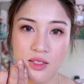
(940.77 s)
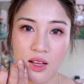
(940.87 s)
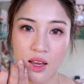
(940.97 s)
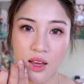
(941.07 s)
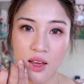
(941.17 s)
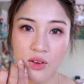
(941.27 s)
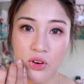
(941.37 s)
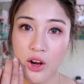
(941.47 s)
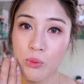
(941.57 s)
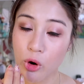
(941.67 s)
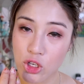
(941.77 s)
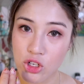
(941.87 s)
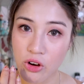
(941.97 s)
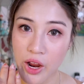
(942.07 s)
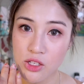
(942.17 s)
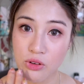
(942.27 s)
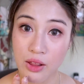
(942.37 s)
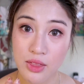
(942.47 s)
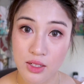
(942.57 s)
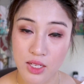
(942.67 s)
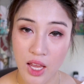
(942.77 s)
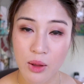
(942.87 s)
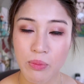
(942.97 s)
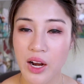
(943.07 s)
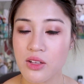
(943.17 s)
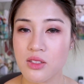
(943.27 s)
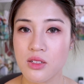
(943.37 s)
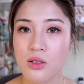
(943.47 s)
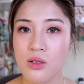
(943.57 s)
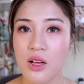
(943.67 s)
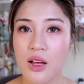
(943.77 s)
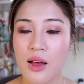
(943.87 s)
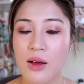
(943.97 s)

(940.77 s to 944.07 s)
stay very moisturized throughout the day. But I still,